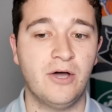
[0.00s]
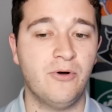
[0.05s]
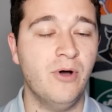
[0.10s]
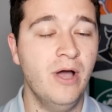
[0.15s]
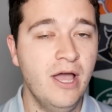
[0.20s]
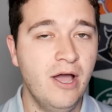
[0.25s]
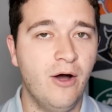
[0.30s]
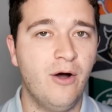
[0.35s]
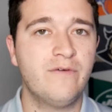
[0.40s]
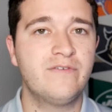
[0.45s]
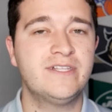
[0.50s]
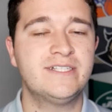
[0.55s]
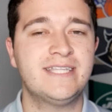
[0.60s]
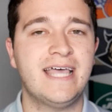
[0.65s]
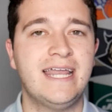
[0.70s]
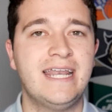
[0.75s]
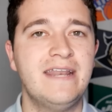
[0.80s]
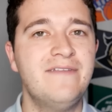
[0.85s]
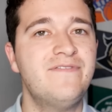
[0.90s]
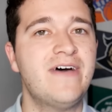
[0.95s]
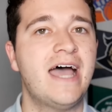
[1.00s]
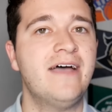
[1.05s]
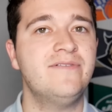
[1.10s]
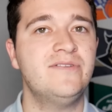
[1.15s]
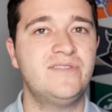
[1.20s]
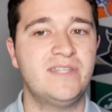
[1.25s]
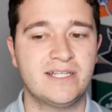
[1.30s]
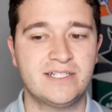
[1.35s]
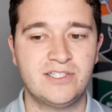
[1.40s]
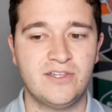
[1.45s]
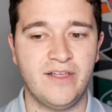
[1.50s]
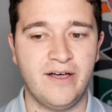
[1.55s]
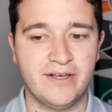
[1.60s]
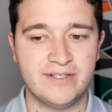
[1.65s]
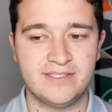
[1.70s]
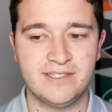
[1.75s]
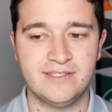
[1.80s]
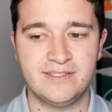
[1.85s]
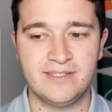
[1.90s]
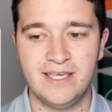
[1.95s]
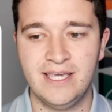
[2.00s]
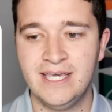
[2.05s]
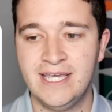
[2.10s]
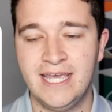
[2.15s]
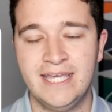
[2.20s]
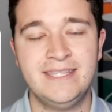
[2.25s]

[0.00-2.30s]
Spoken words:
So over this line in 5 of 6 losses.